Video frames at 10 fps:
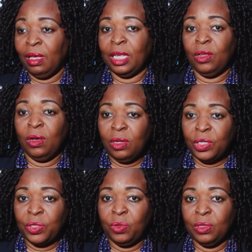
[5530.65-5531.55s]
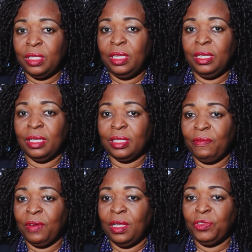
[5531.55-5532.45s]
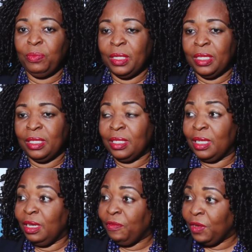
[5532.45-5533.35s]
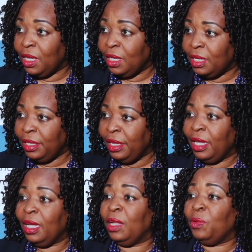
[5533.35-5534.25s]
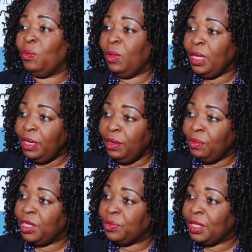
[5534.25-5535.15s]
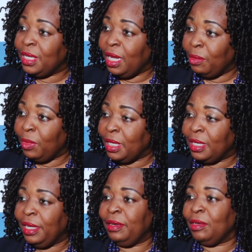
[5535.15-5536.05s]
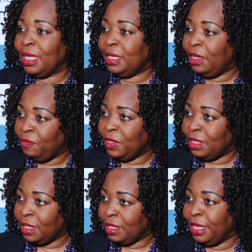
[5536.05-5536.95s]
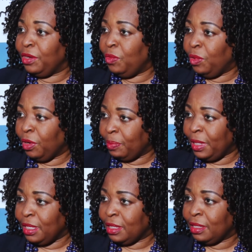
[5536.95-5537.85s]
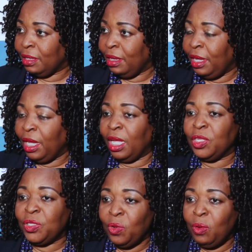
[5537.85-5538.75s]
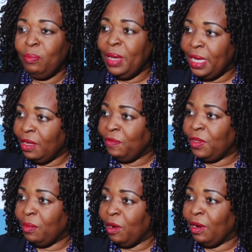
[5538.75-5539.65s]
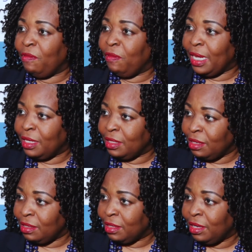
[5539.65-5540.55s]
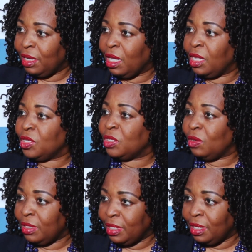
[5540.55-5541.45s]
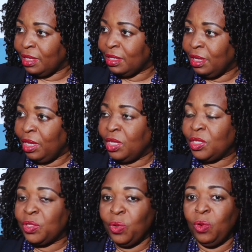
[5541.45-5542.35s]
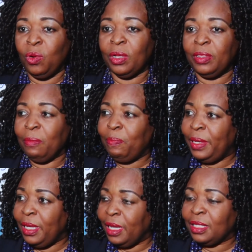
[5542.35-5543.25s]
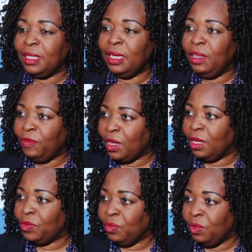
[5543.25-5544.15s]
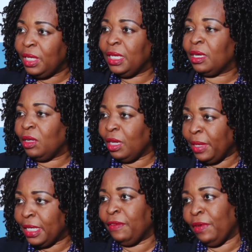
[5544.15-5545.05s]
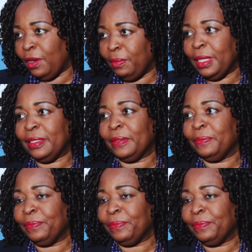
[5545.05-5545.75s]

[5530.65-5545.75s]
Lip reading: And also, seniors have contributed significantly, and when they reach retirement, there's a deficit in the workplace. And so many of them are advisors, consultants. So they play a significant role in economic development.